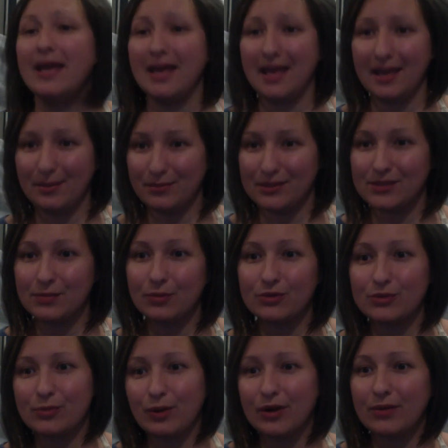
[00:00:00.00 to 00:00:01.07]
8 months
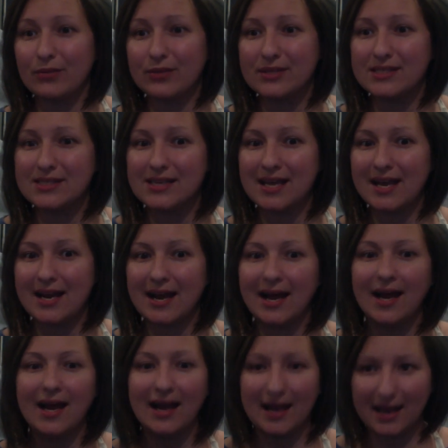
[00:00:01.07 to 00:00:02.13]
postpartum with Sienna,
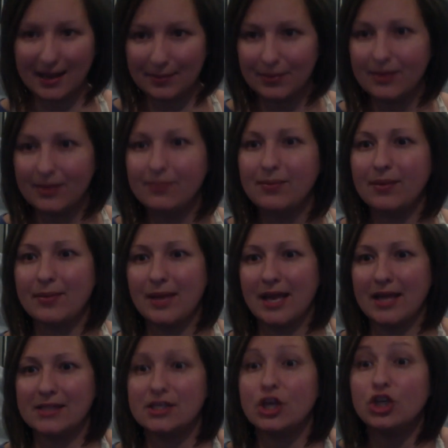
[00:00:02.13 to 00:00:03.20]
I peed my
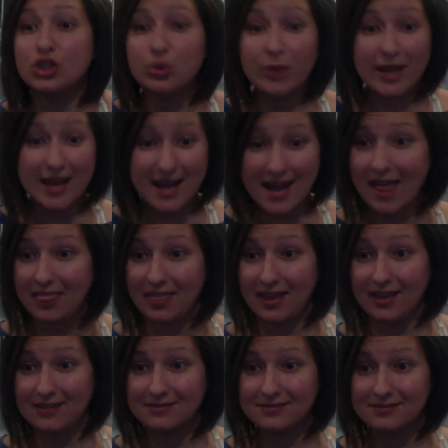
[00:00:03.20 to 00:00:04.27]
pants, doing
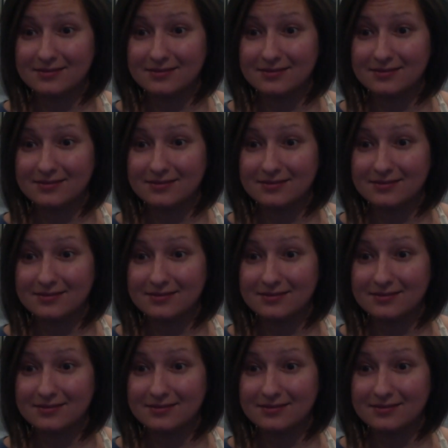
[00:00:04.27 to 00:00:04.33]
nothing.